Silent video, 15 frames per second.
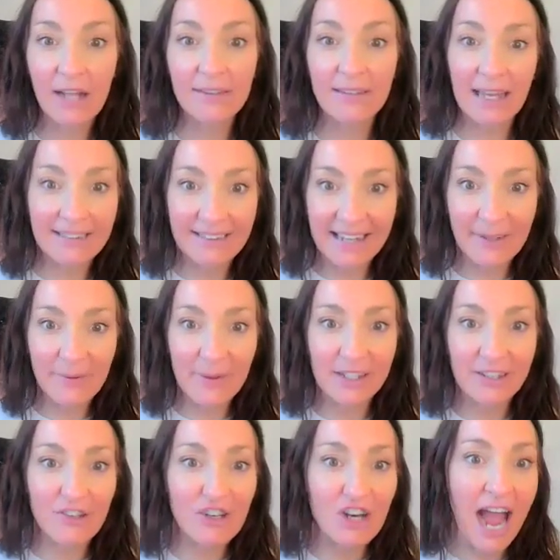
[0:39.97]
Light
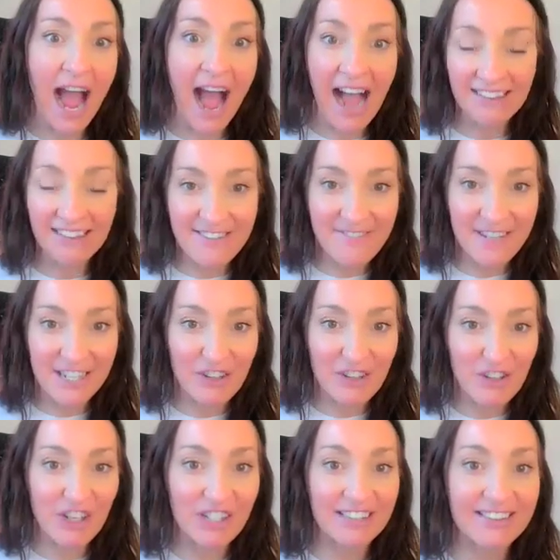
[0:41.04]
language,
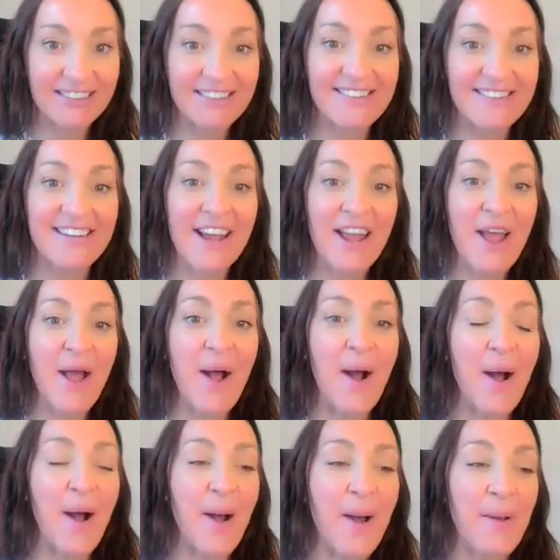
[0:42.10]
activations,
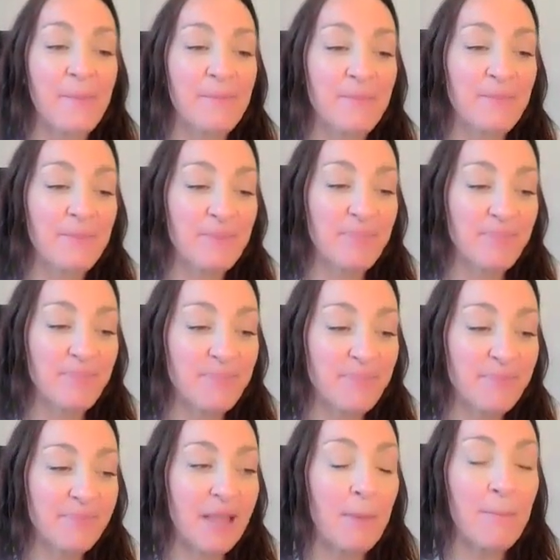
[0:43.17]
um,
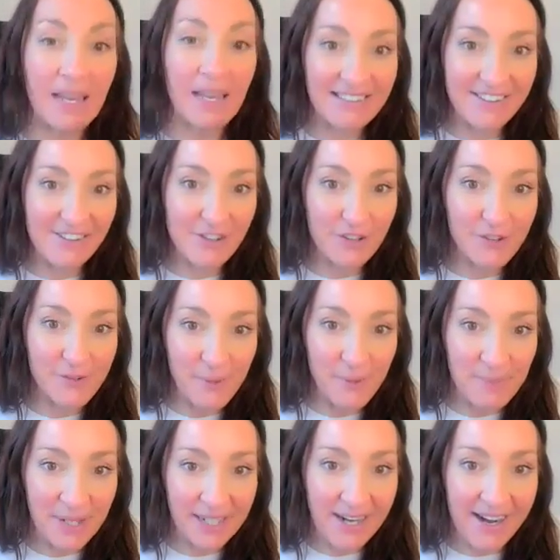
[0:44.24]
messages
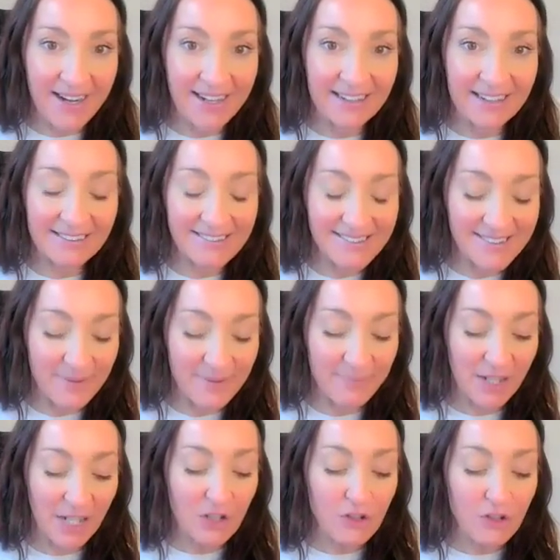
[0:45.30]
from the guides.
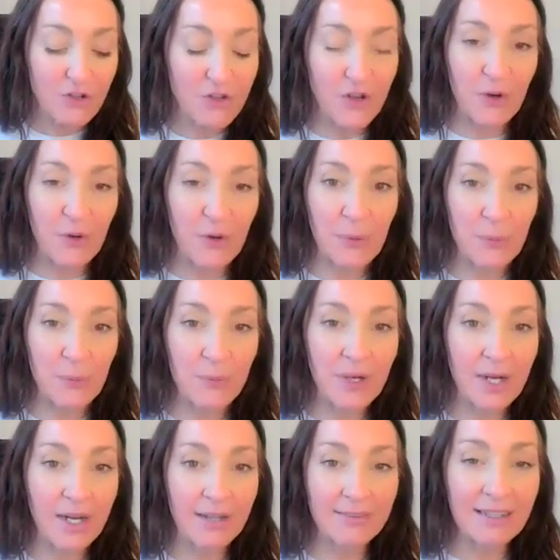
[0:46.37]
So
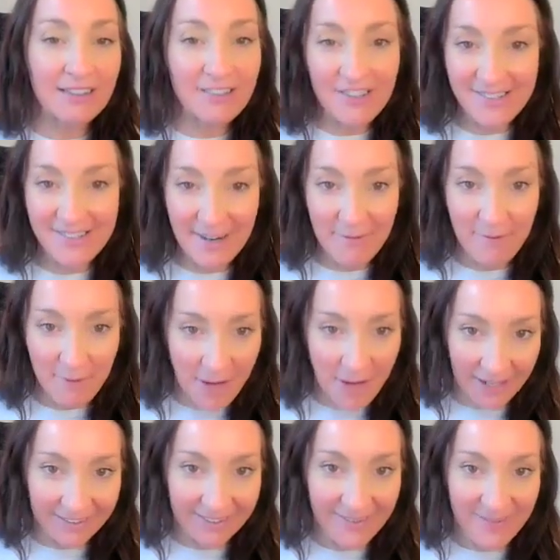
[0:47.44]
let's just have
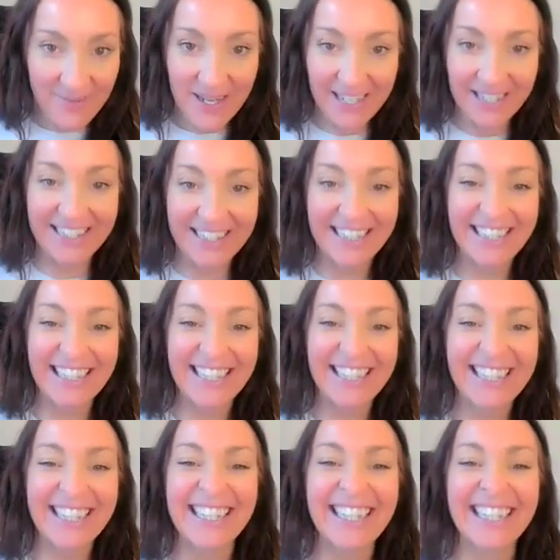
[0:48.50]
fun.
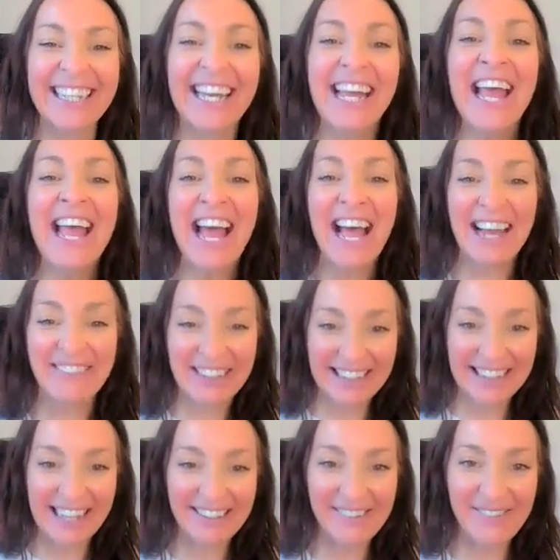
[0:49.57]
I
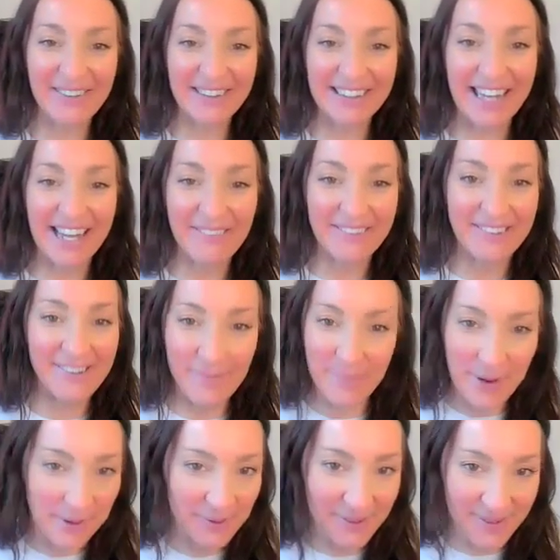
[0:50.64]
mean, that's what life is
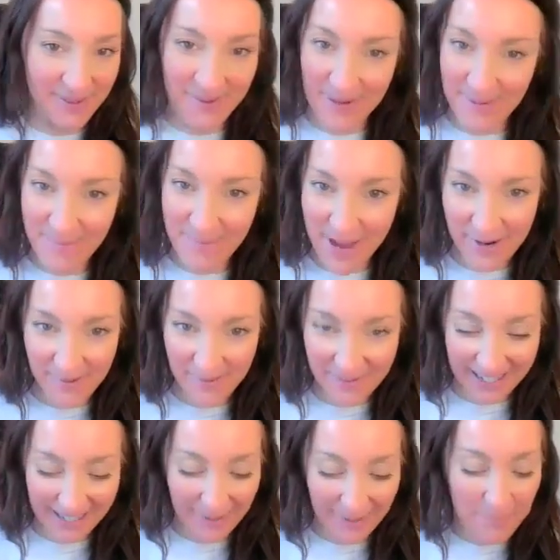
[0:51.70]
supposed to be about,
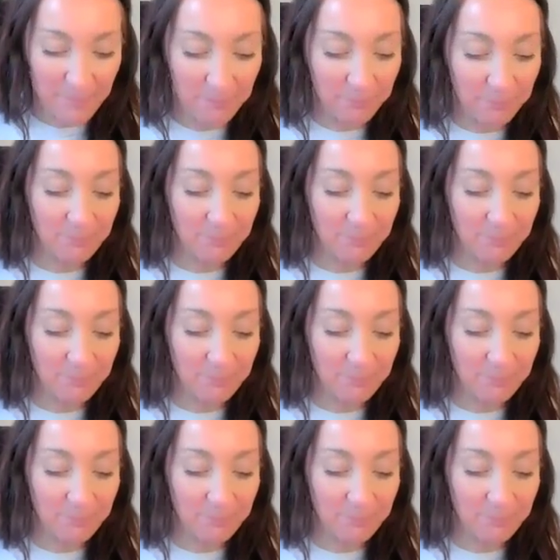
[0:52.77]
right?